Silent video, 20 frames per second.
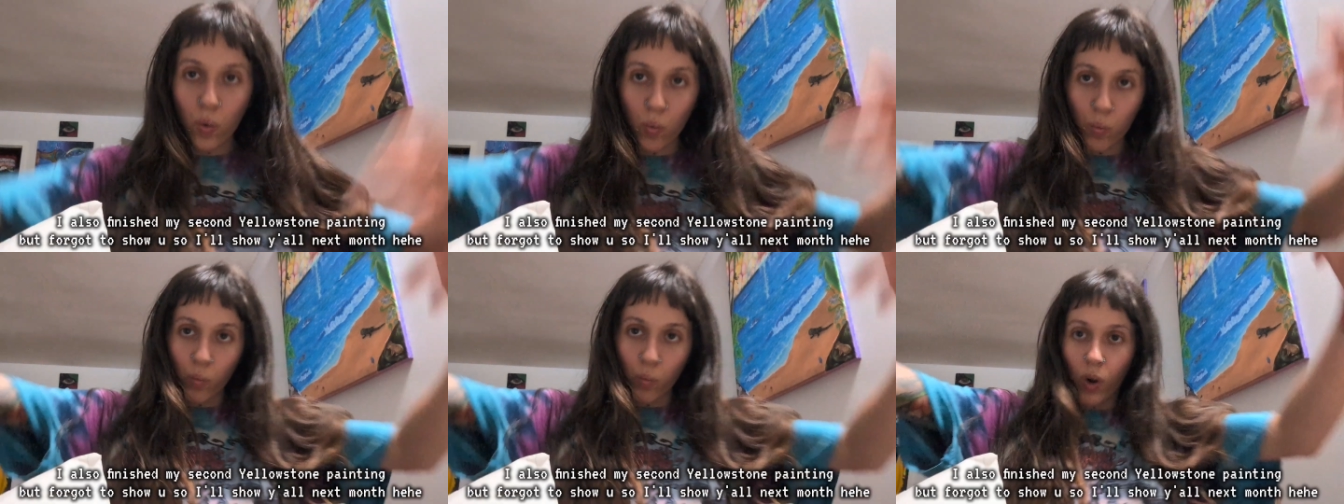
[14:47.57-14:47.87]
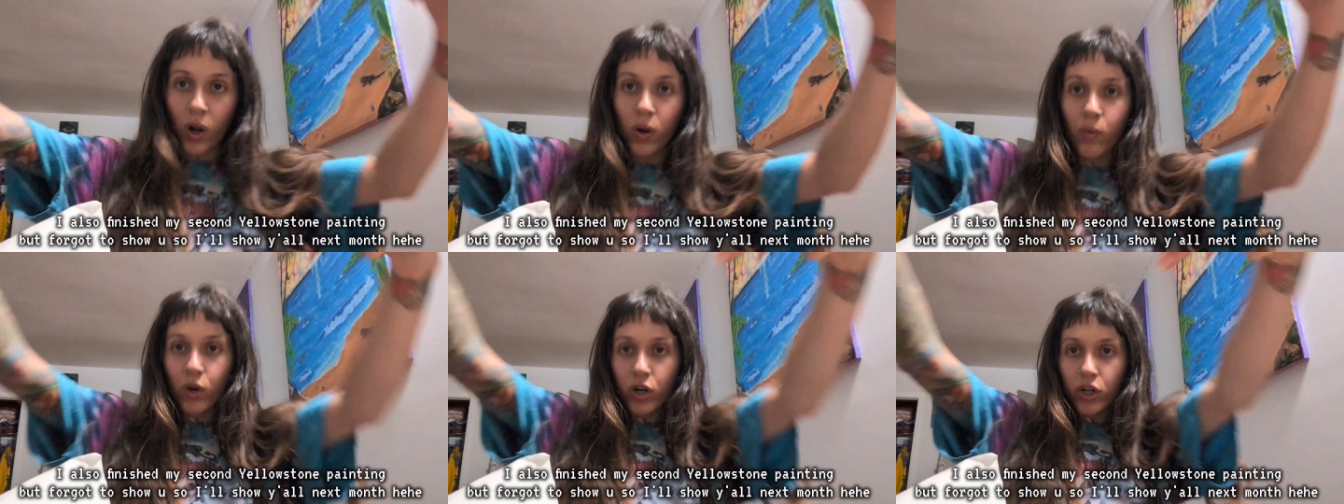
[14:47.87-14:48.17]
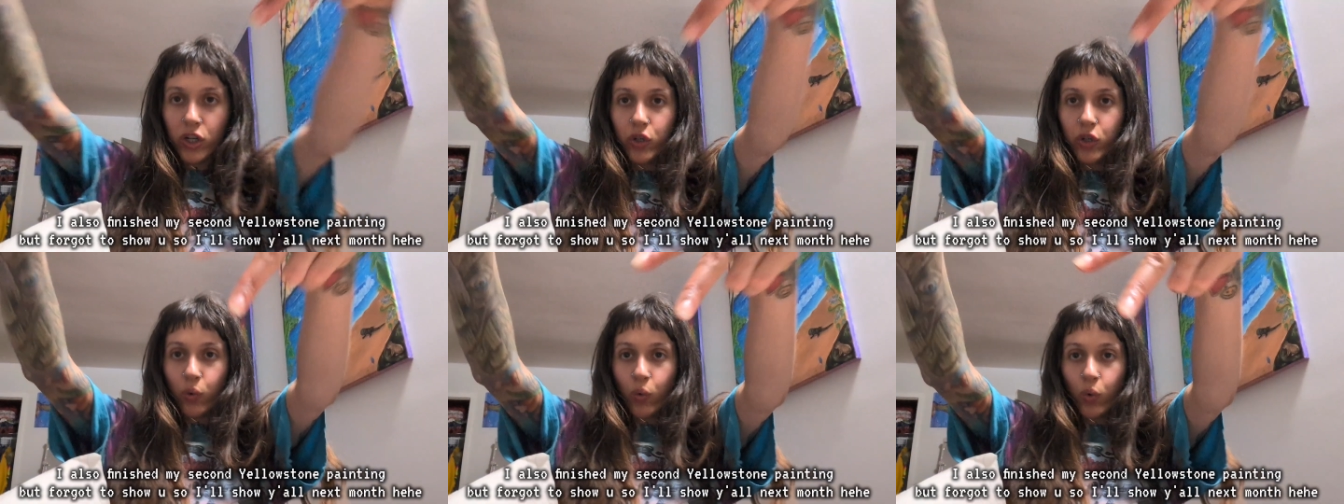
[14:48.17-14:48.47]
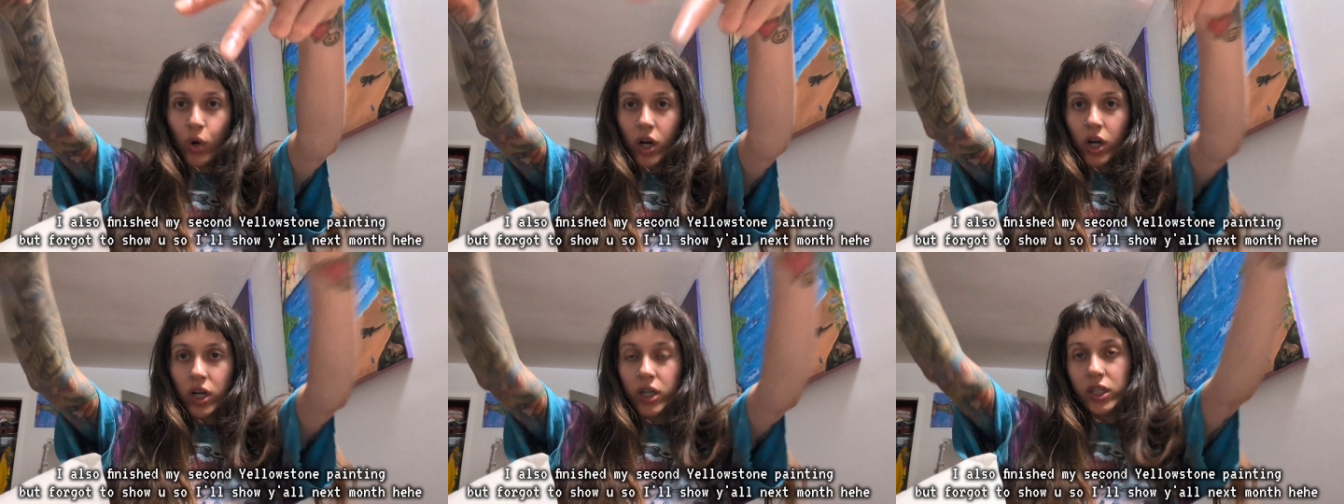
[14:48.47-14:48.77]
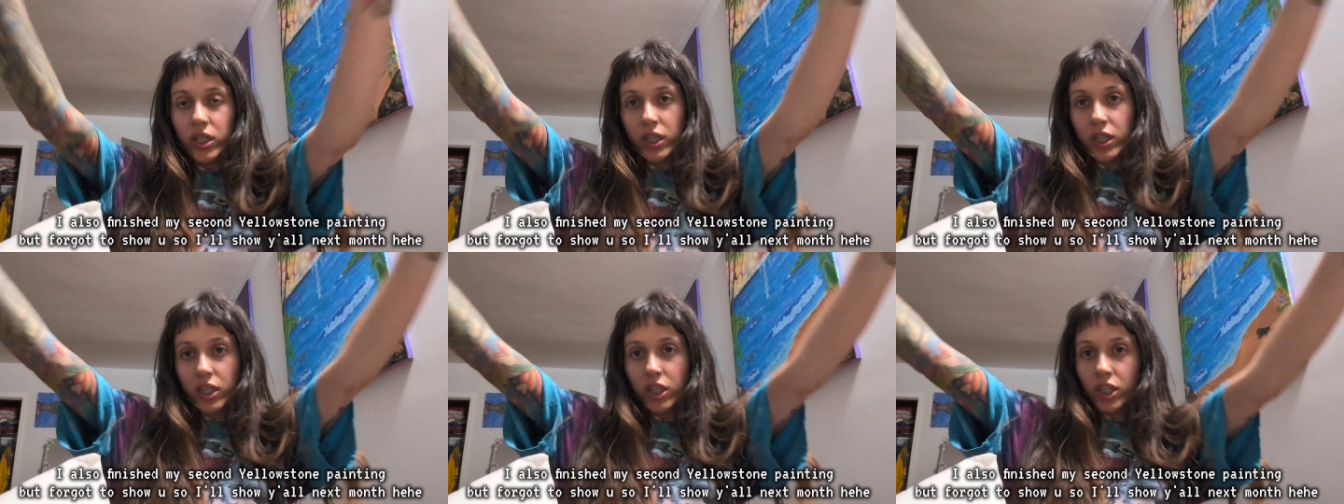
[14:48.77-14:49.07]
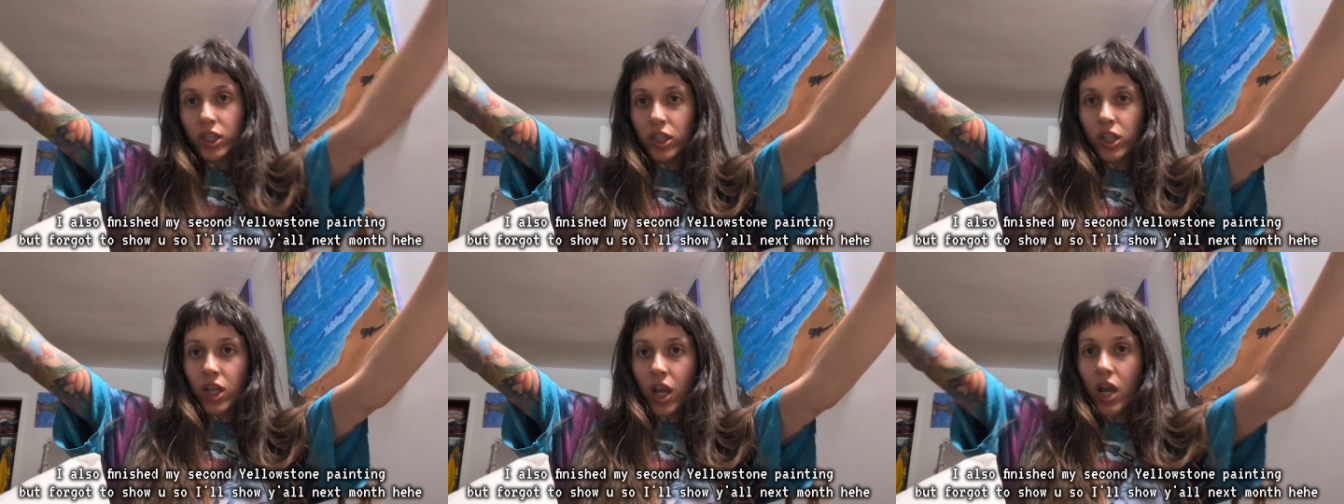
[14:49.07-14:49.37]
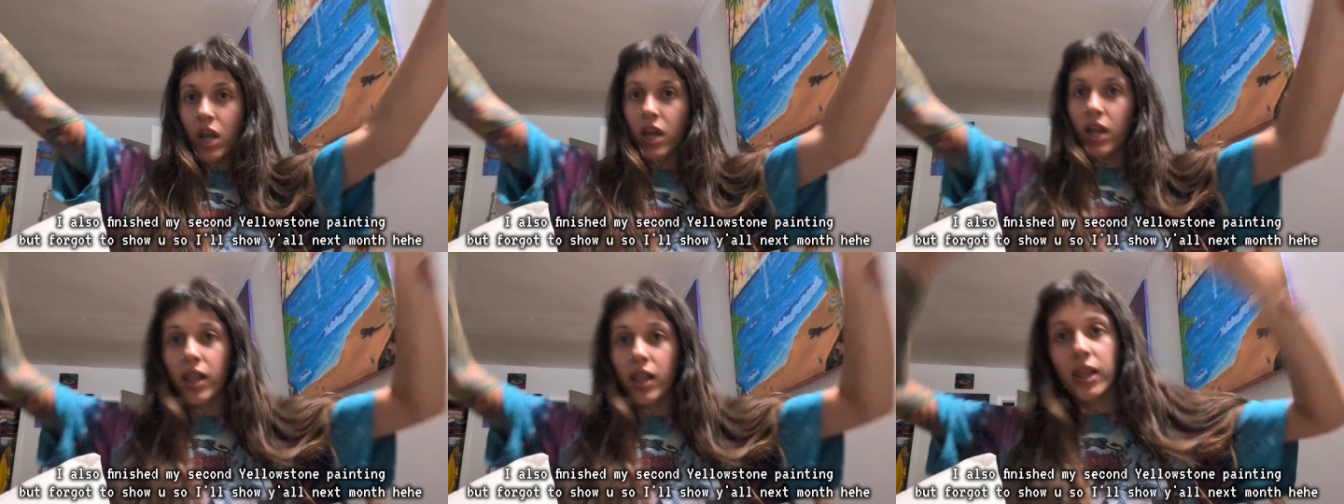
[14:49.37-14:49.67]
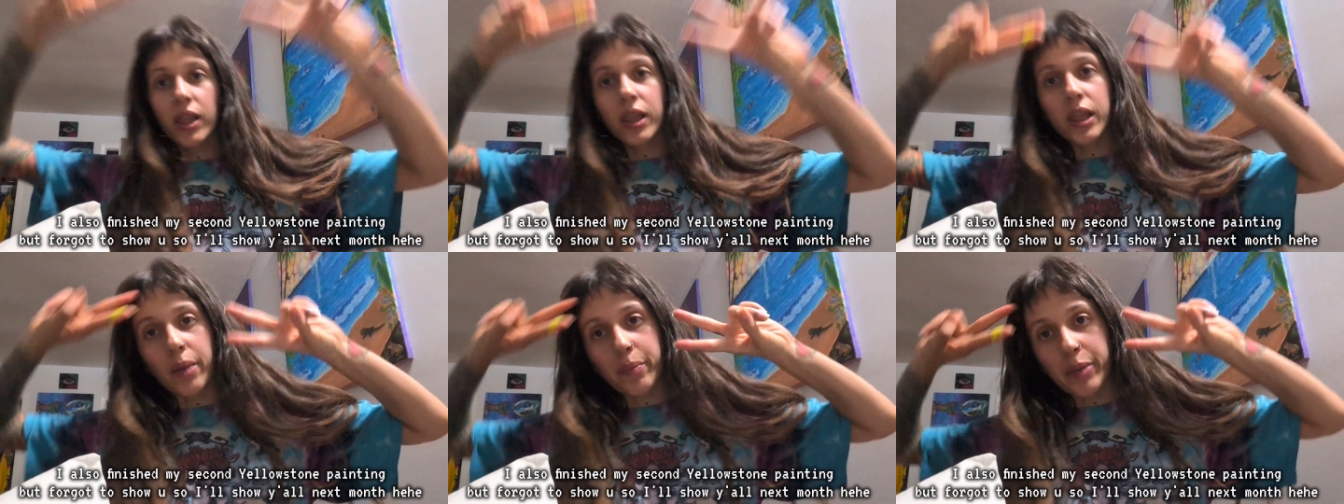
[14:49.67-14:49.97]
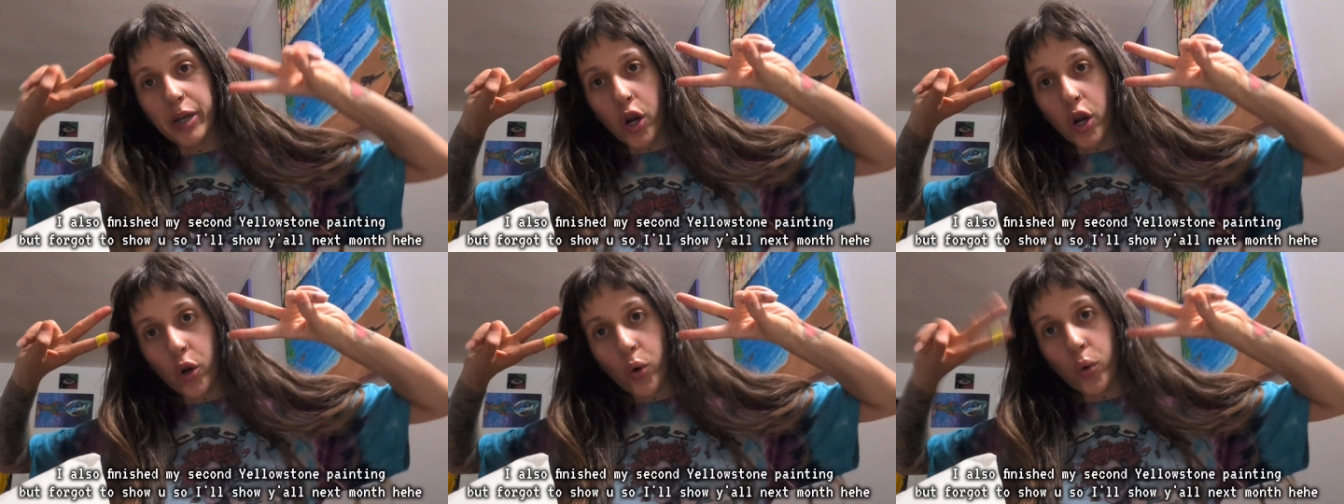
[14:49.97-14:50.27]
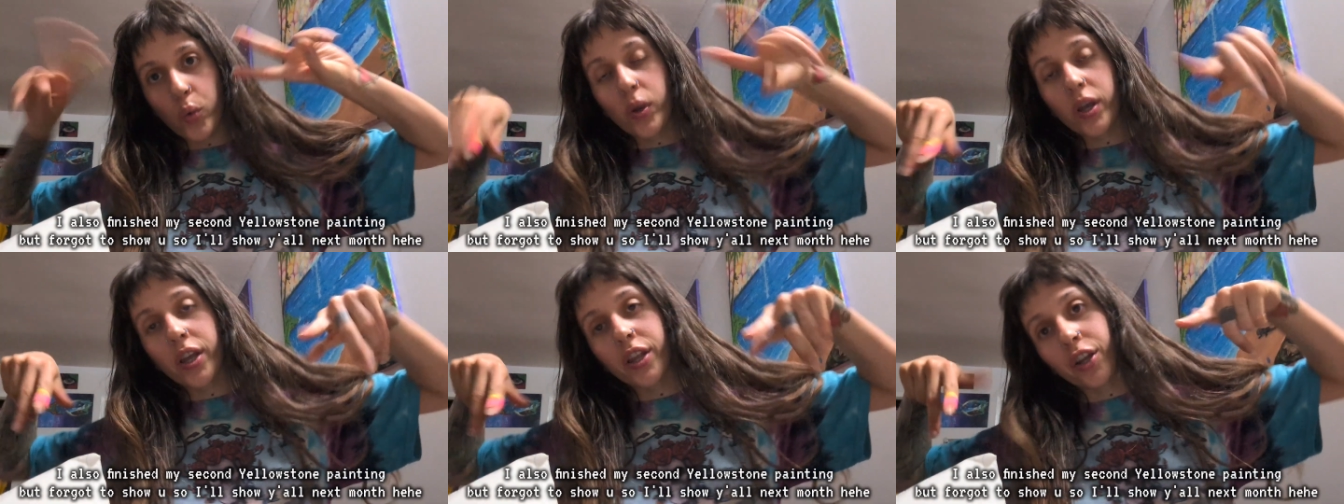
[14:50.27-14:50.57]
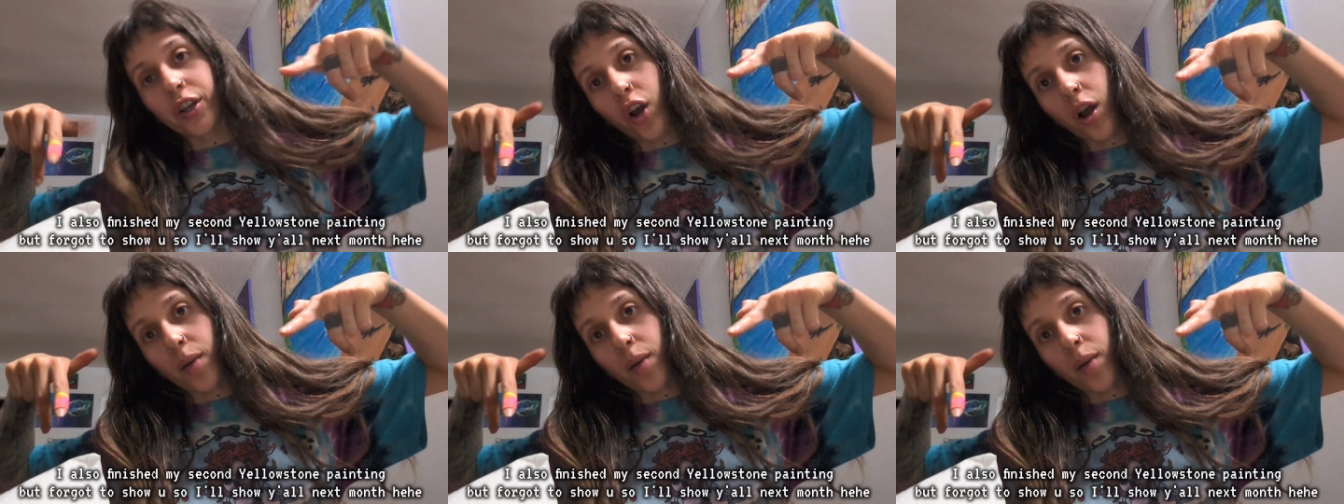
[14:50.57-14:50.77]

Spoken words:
What were yours? Let me know in the